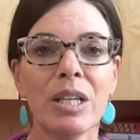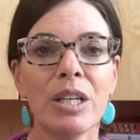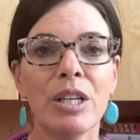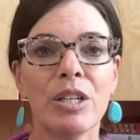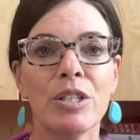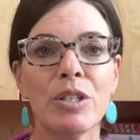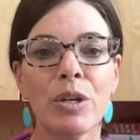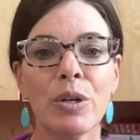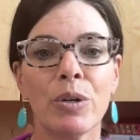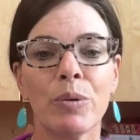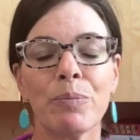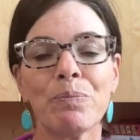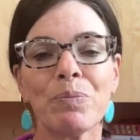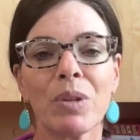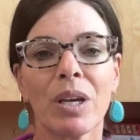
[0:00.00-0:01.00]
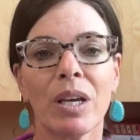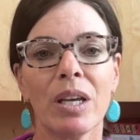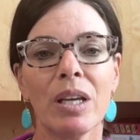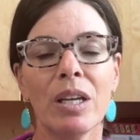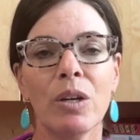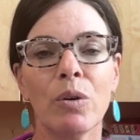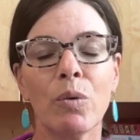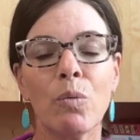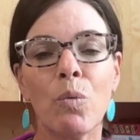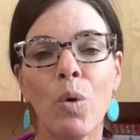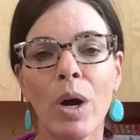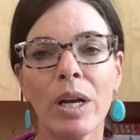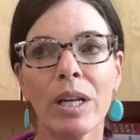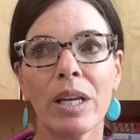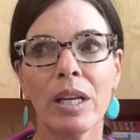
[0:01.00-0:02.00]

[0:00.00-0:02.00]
So, you know, what